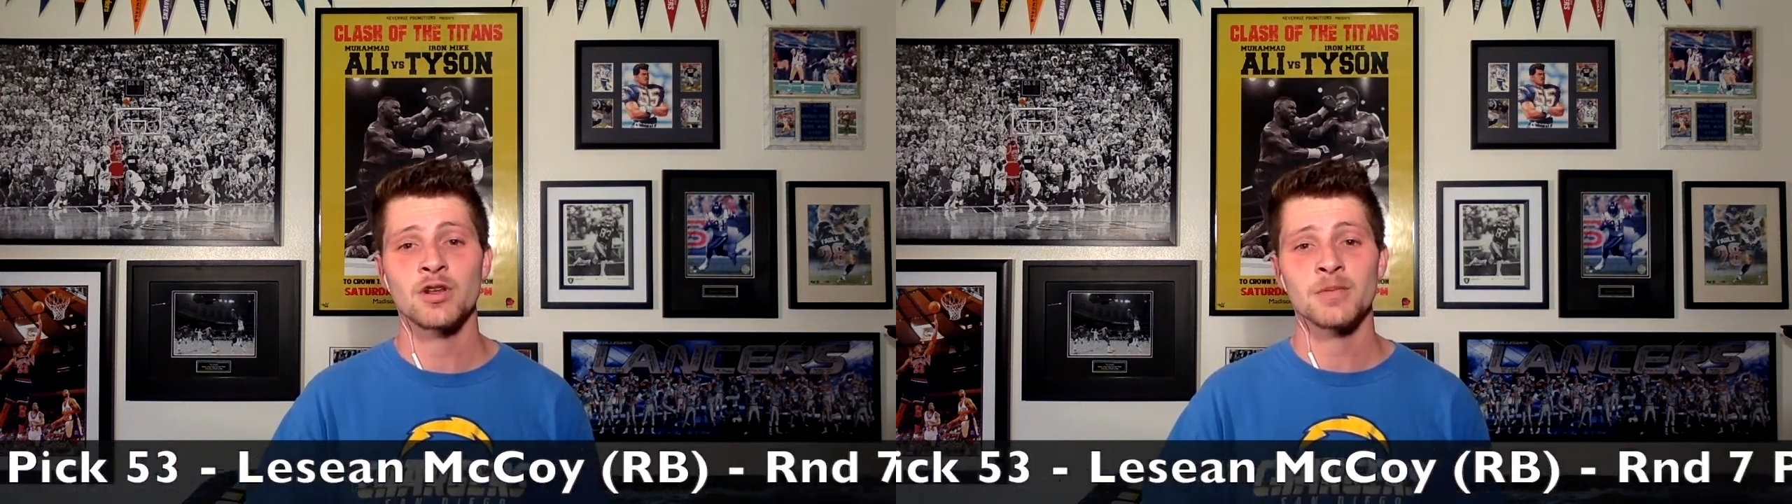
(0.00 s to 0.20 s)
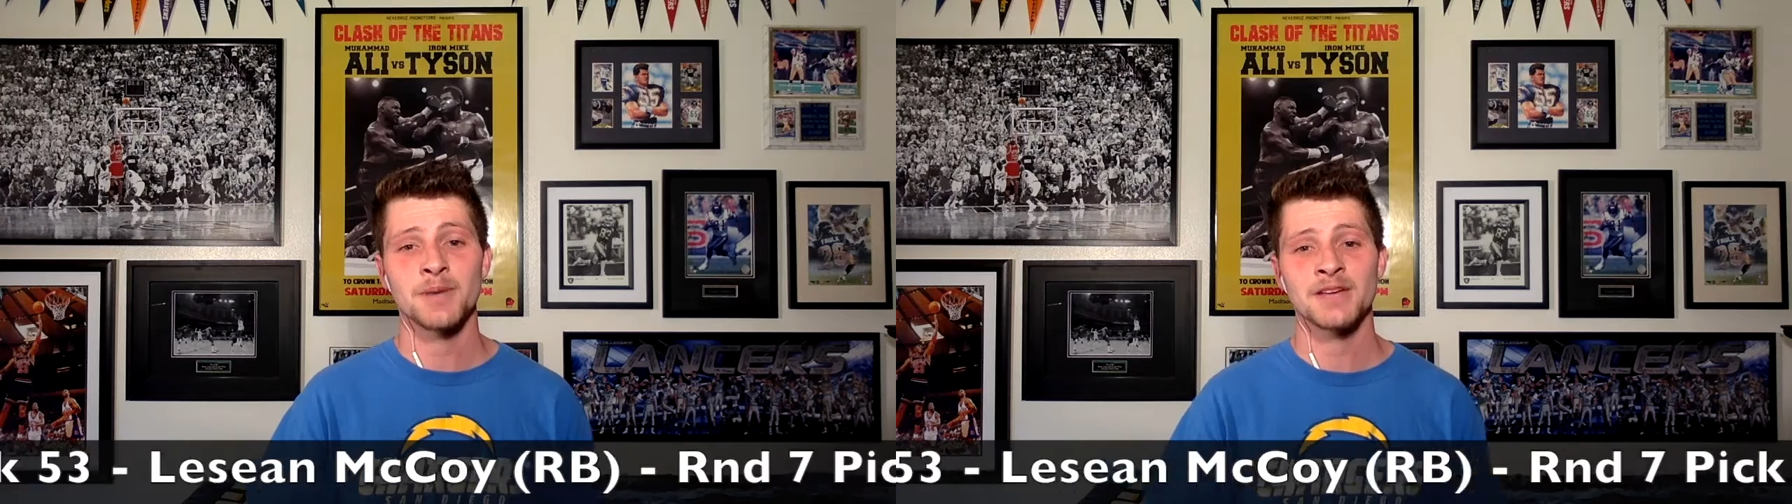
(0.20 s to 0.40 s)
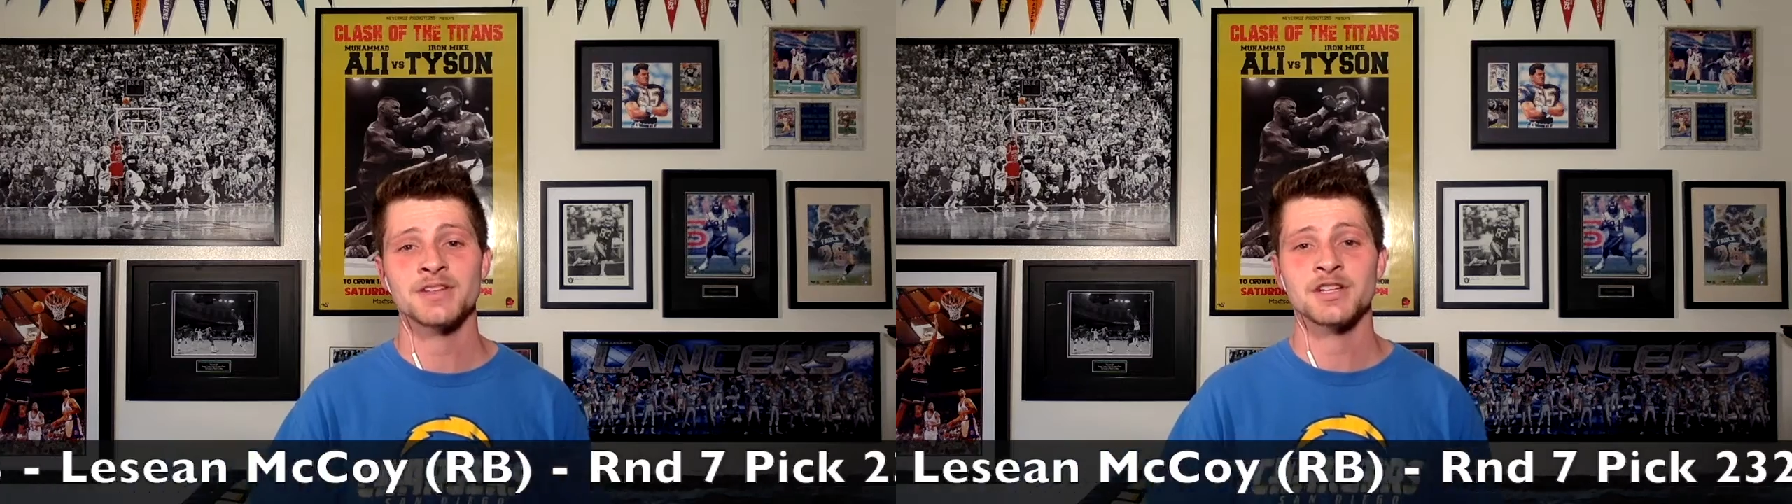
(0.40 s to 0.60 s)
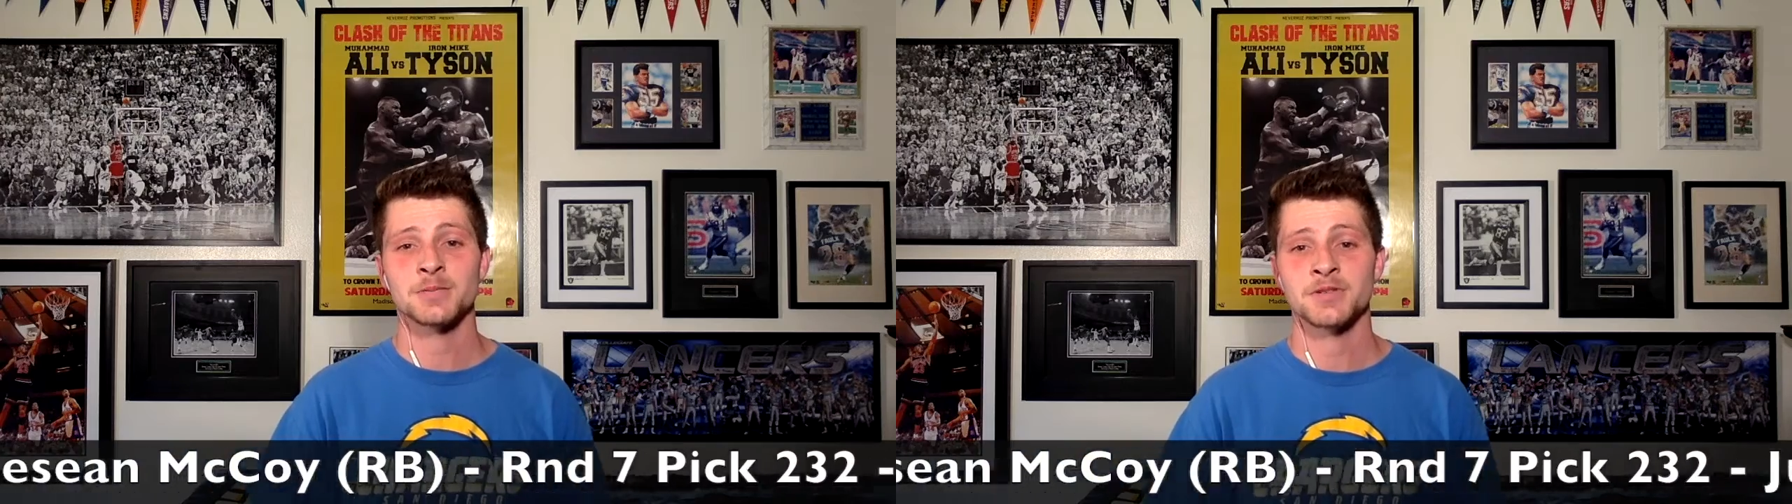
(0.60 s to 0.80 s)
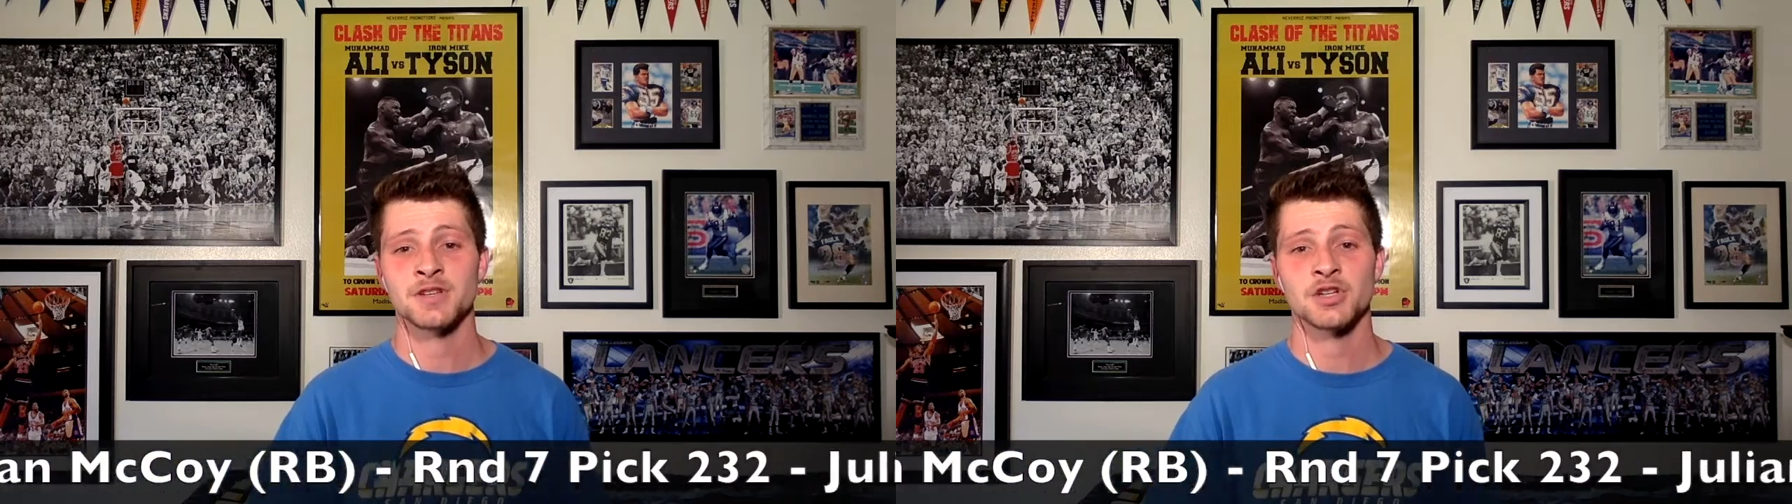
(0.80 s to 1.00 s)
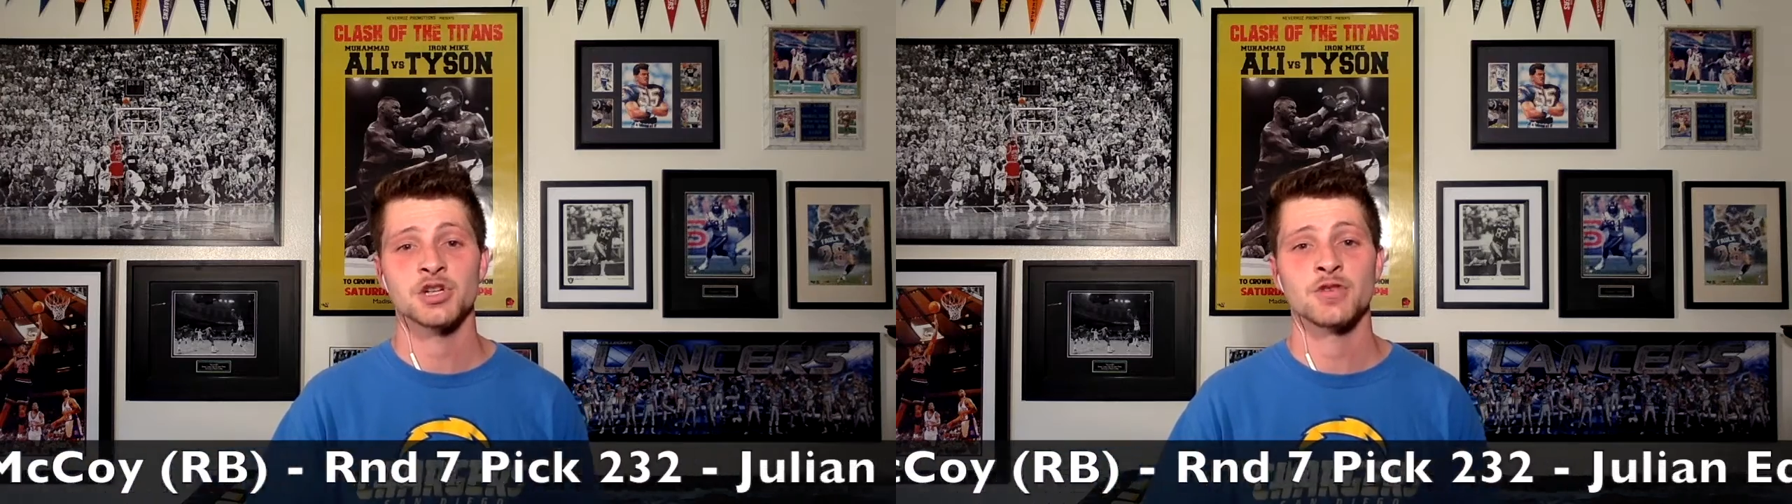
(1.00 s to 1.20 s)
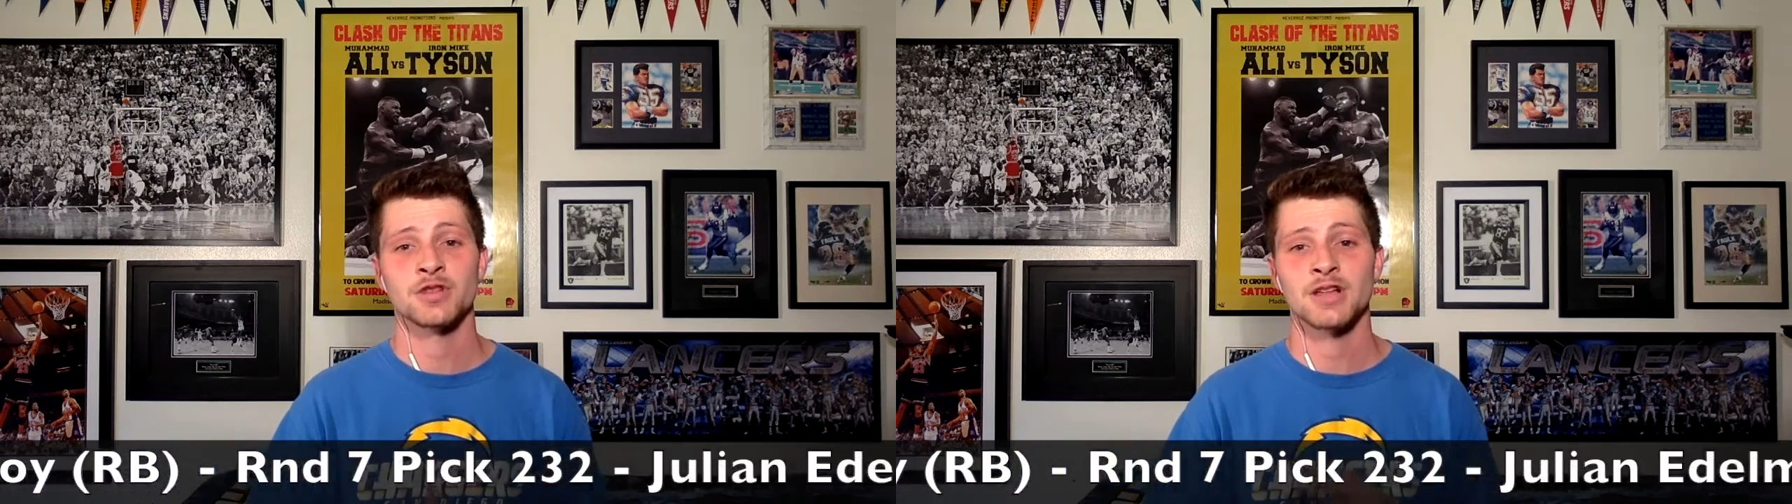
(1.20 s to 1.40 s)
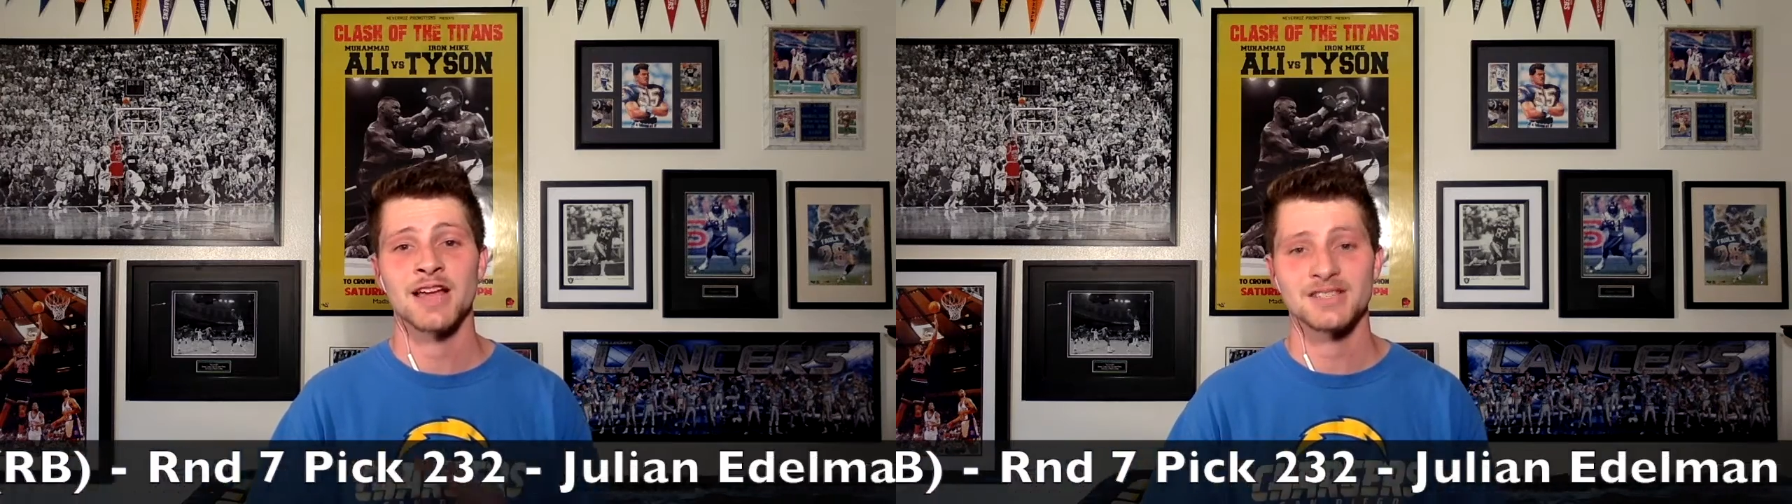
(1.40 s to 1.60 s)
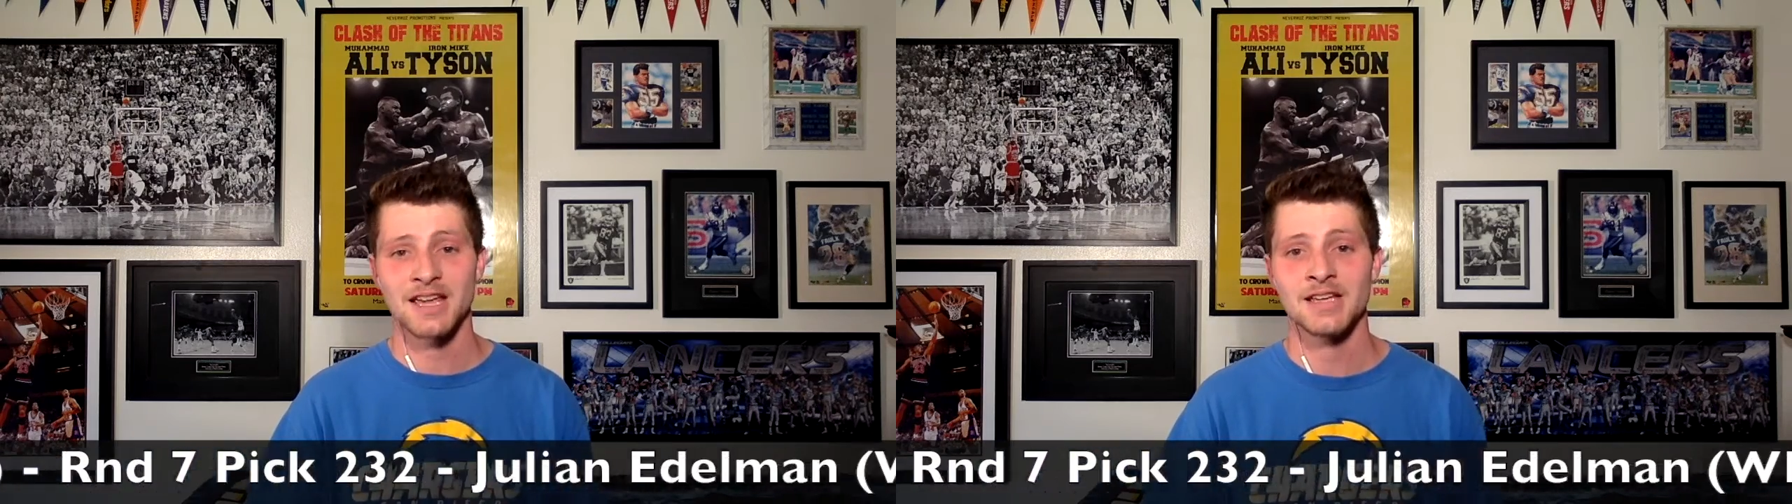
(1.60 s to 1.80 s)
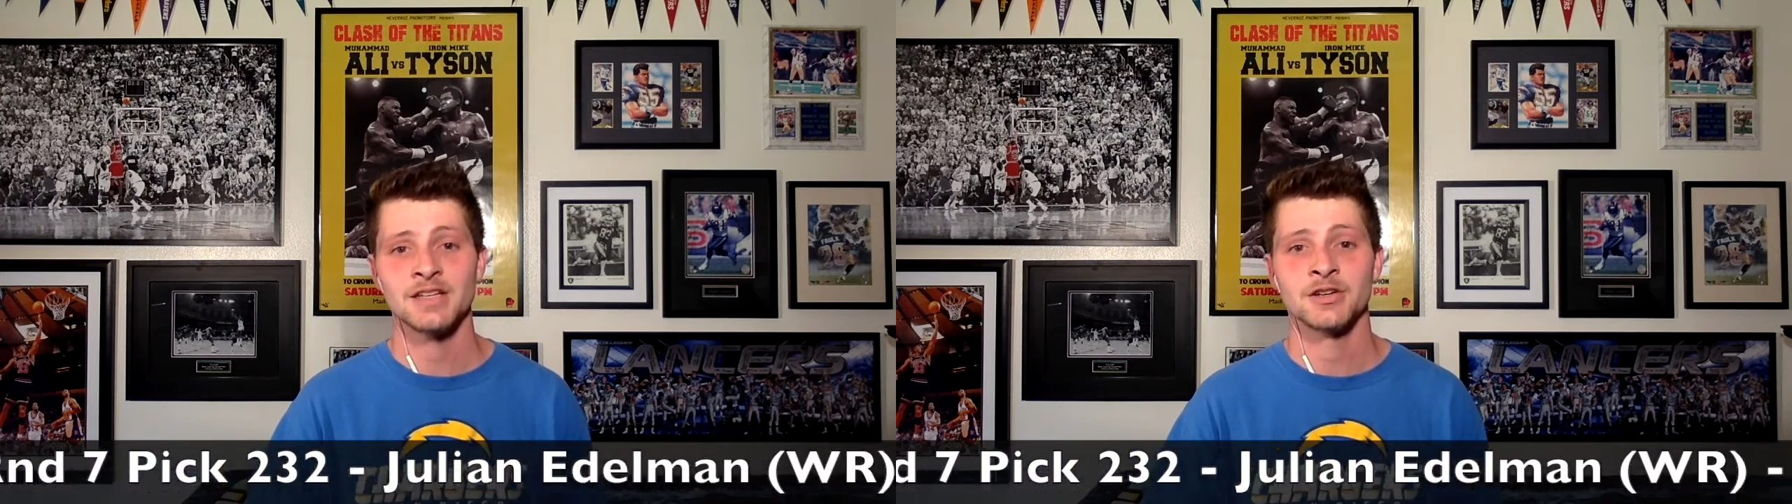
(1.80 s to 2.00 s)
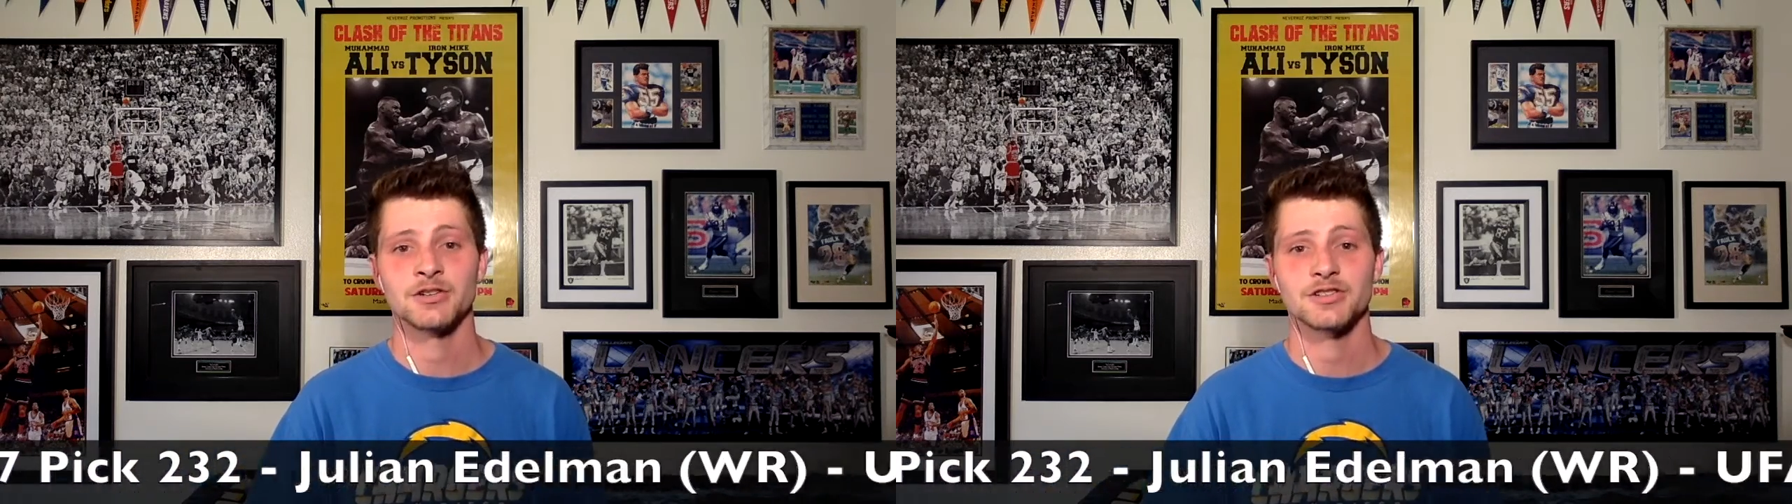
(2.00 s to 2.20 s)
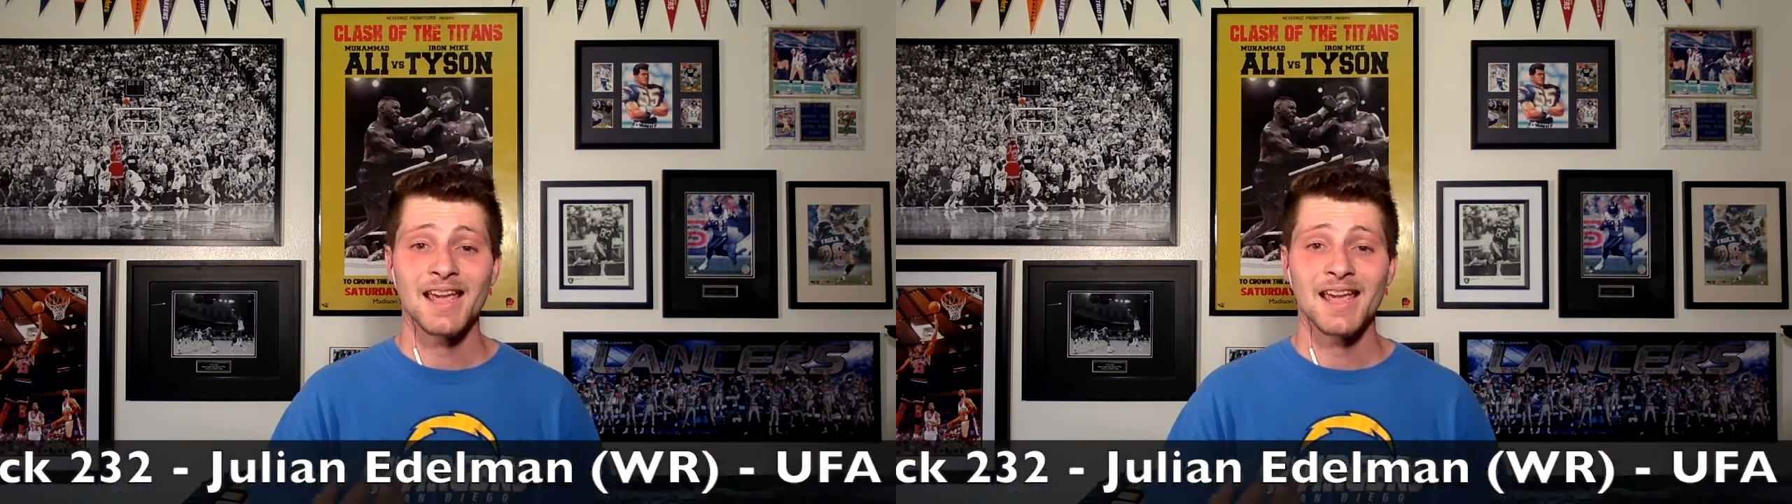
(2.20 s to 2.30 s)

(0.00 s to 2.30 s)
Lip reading: the best at his position over the last 8 years.